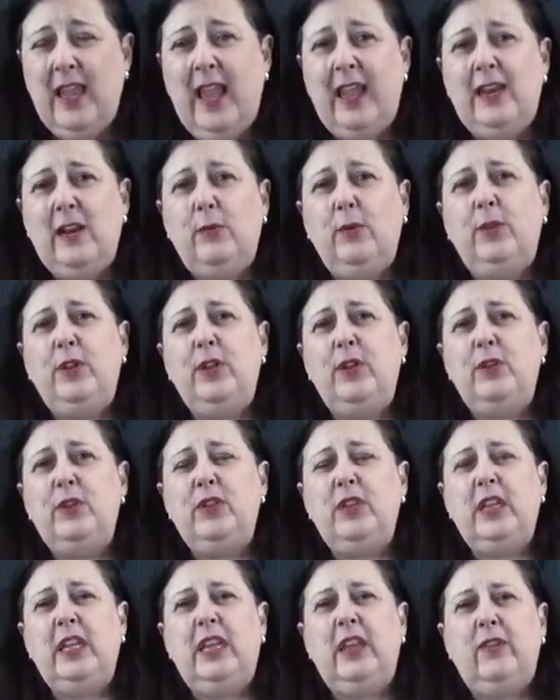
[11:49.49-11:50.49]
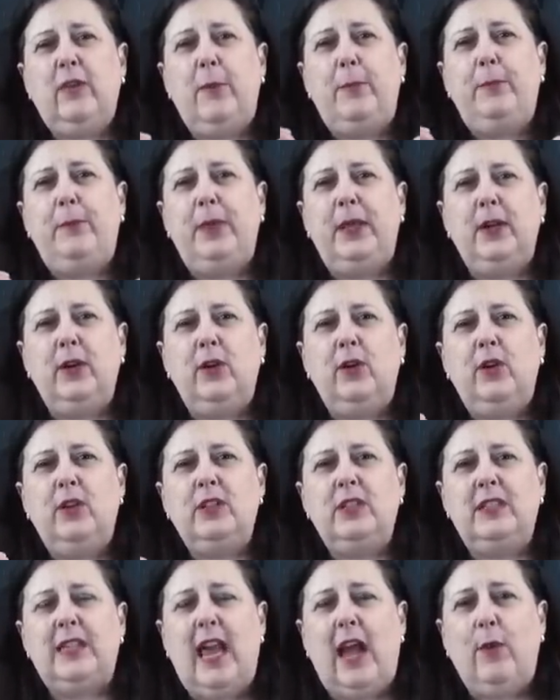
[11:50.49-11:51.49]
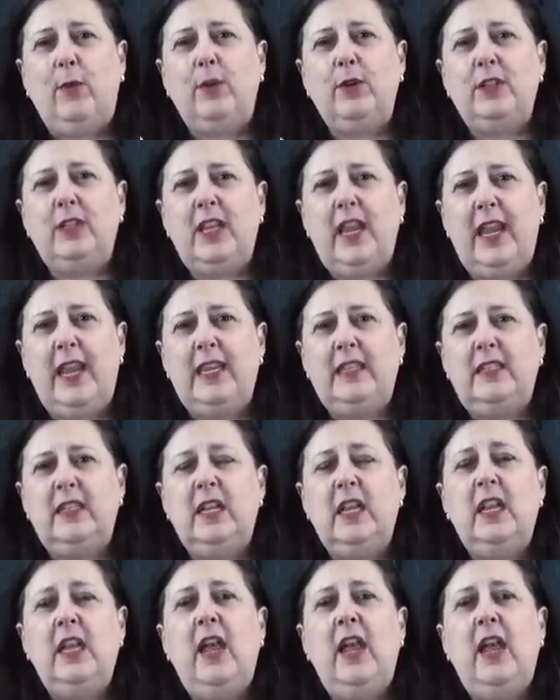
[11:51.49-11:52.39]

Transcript: and it will usually give a bitter or sour taste.